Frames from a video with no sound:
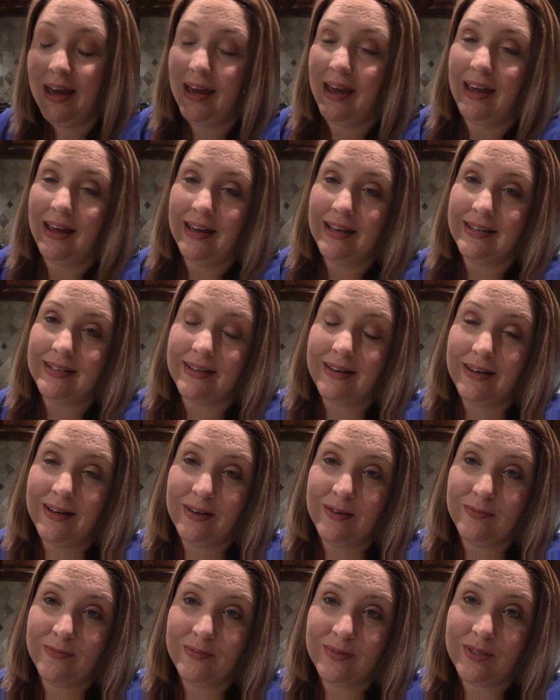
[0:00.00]

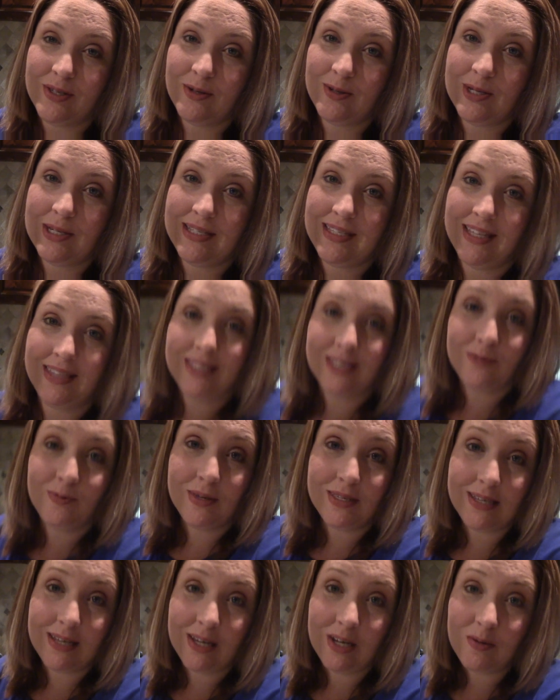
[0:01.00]
And so she said this
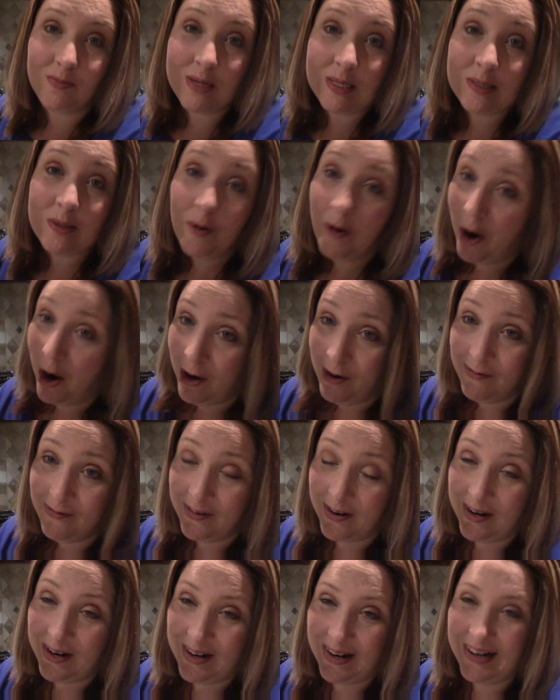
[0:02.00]
wasn't going to be so hard
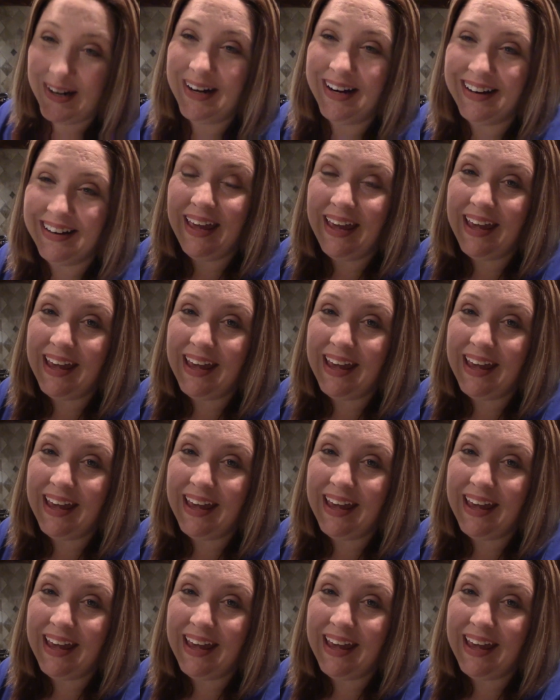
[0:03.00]
for her.